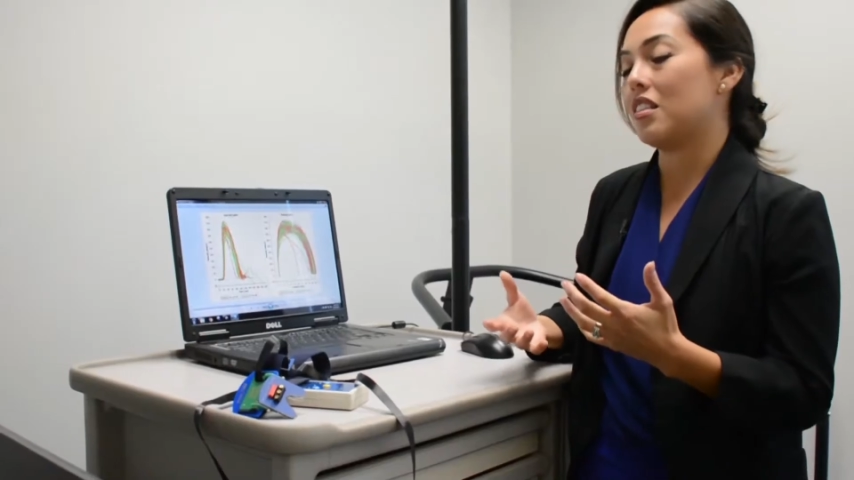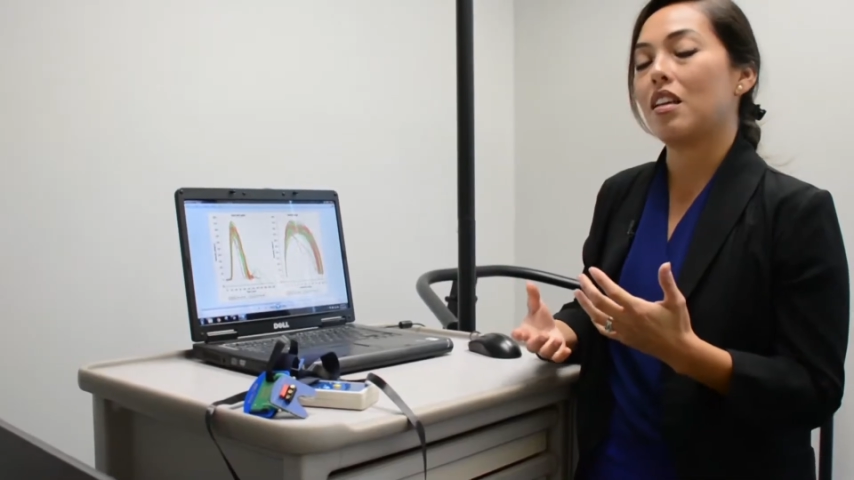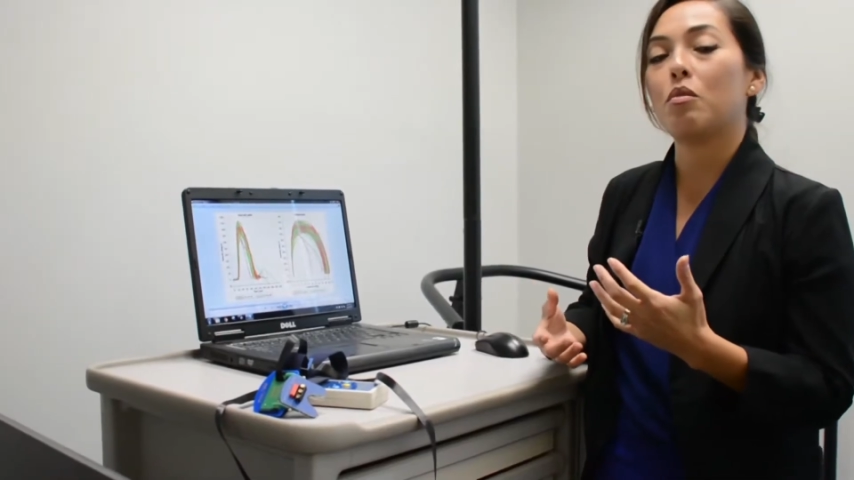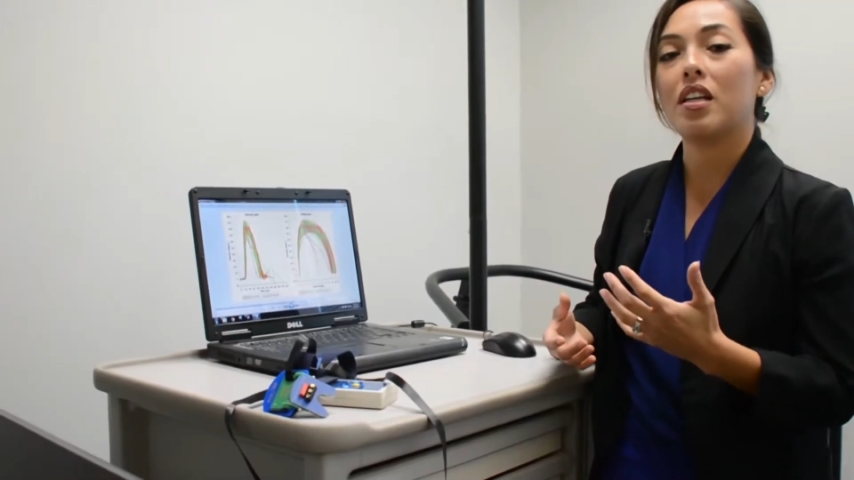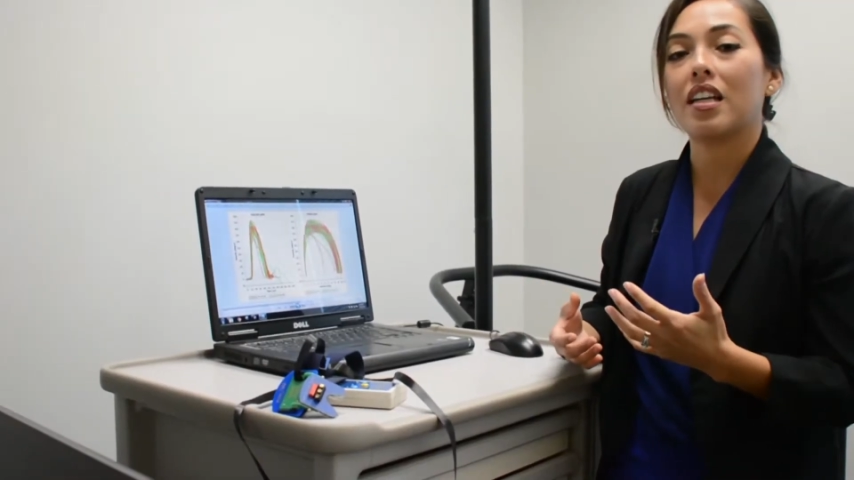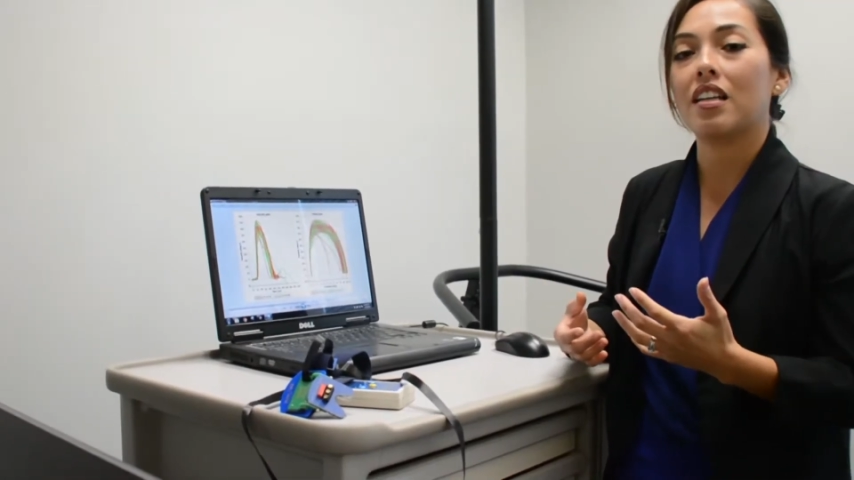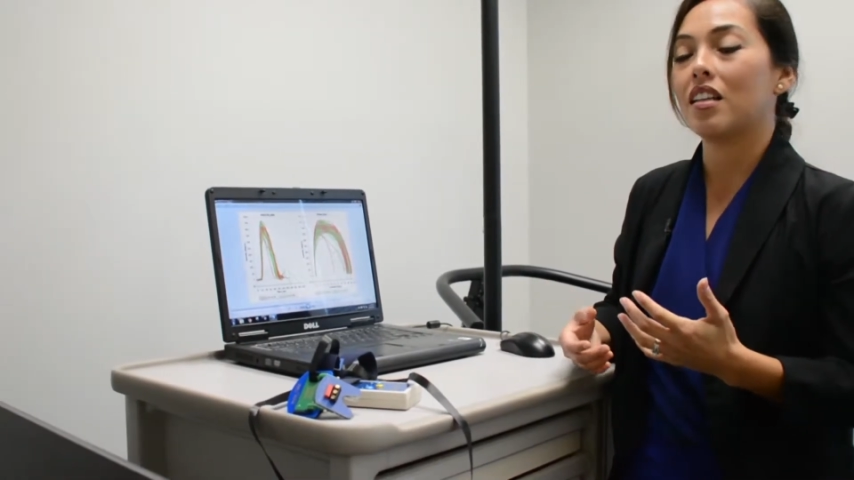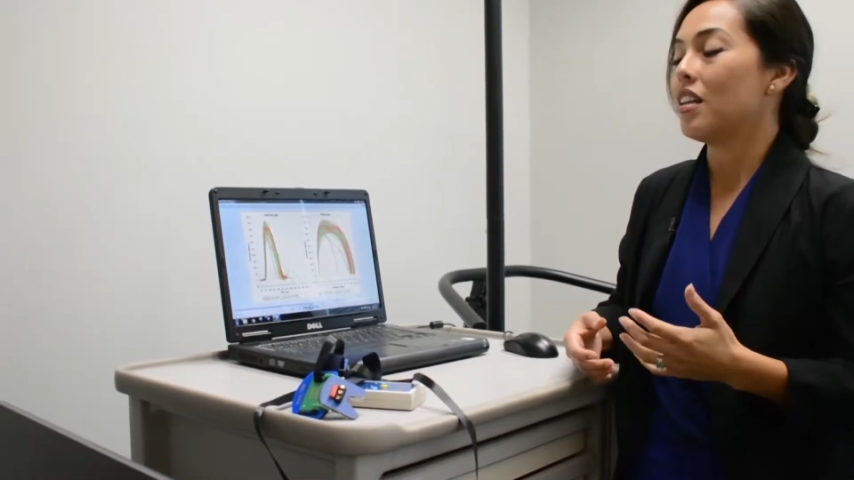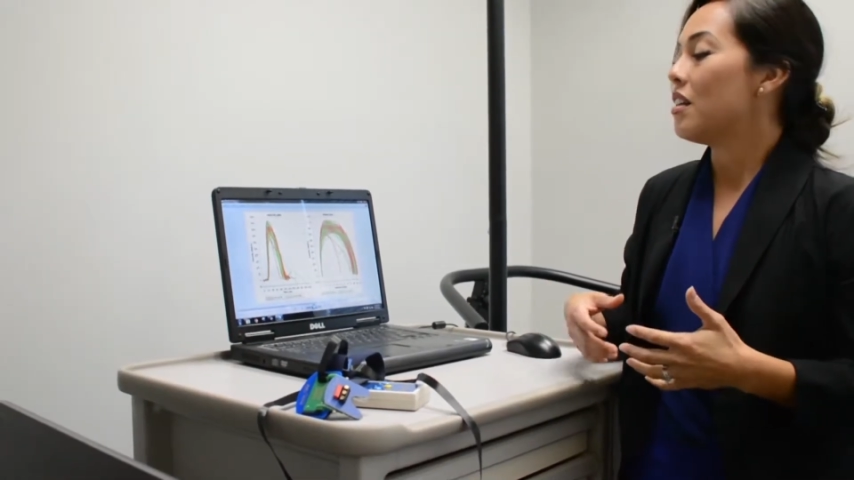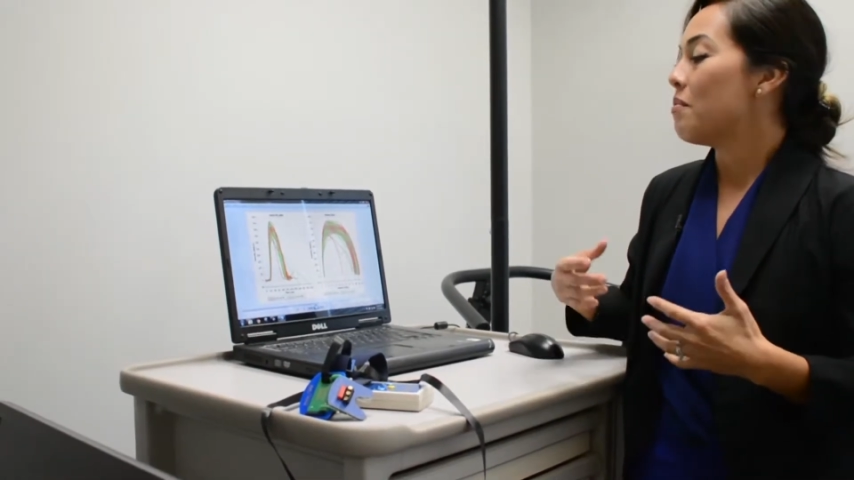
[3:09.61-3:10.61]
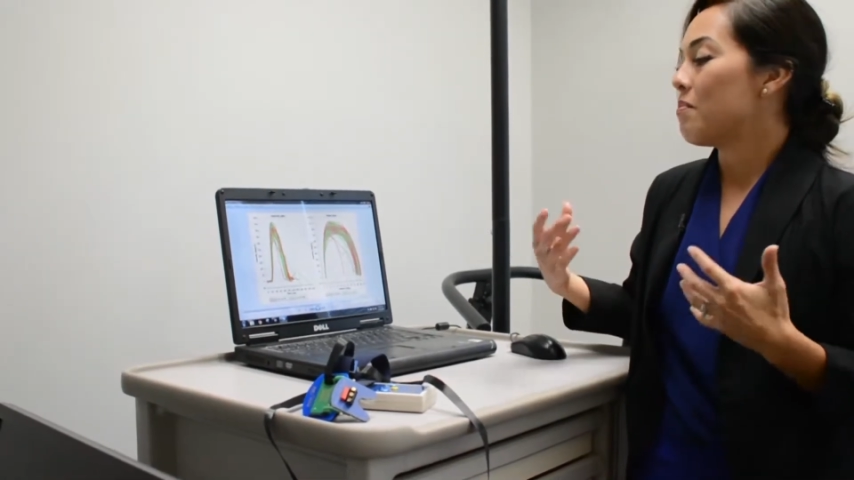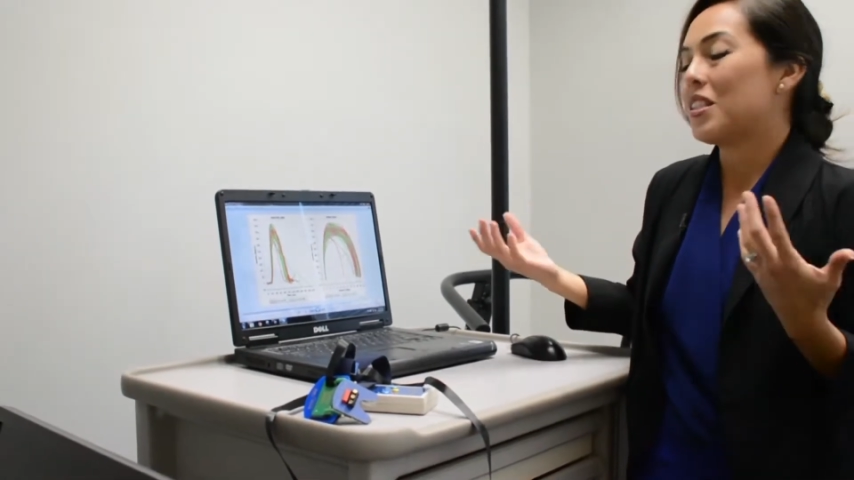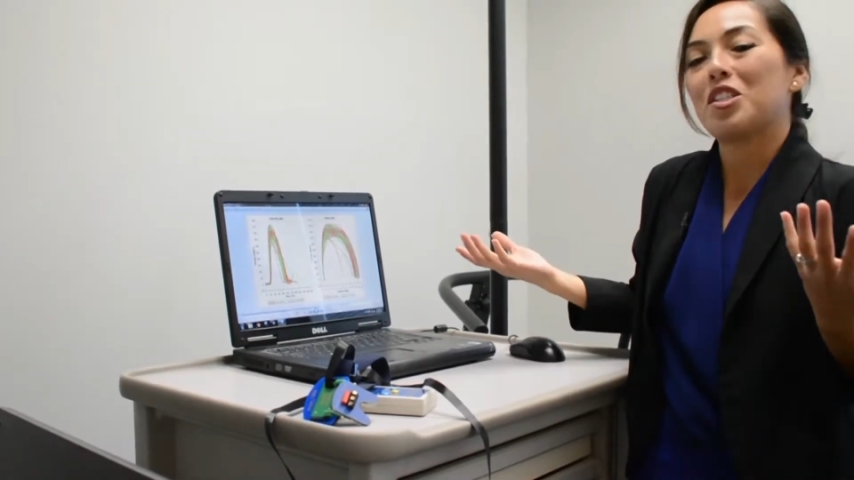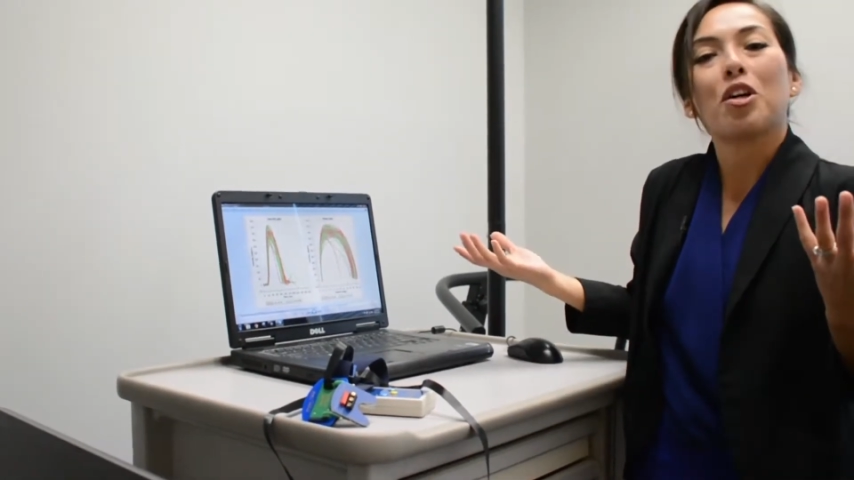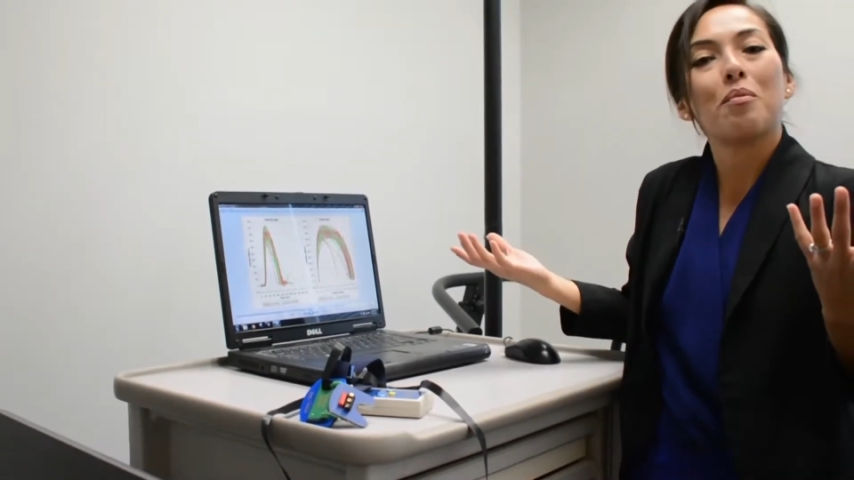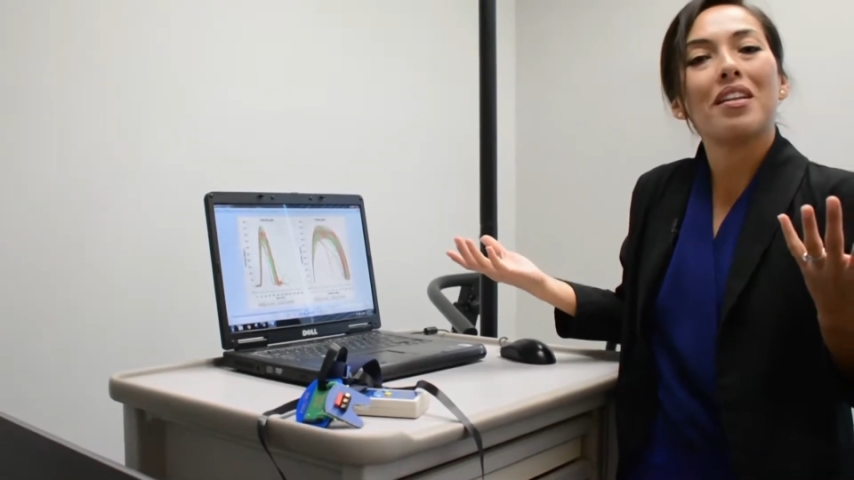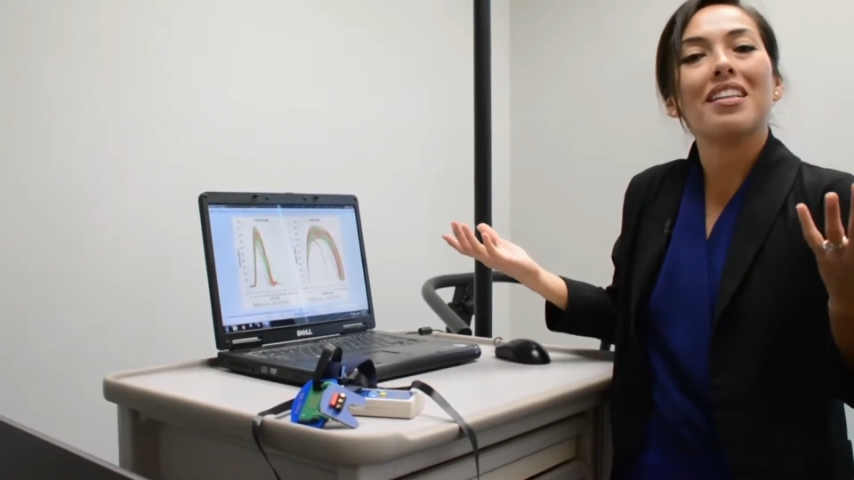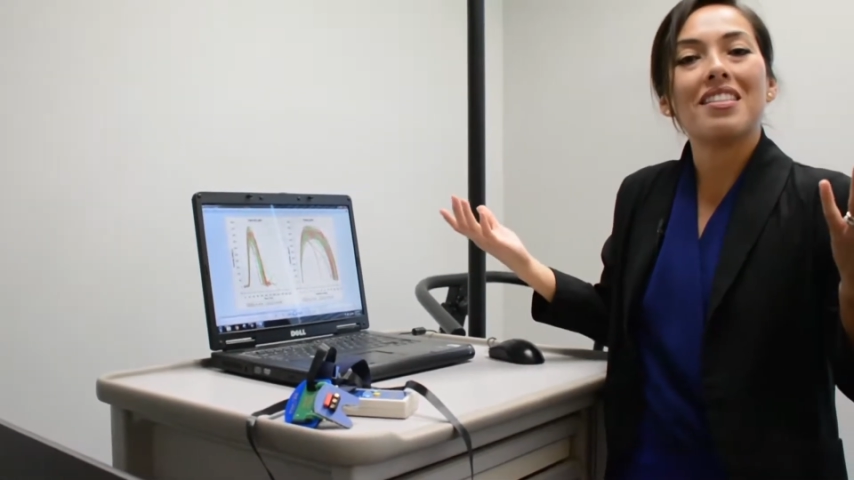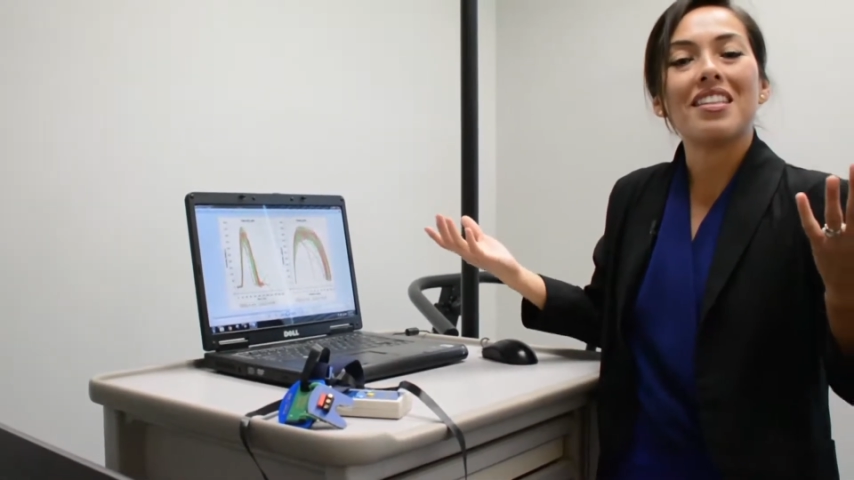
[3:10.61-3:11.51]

it is that we can determine and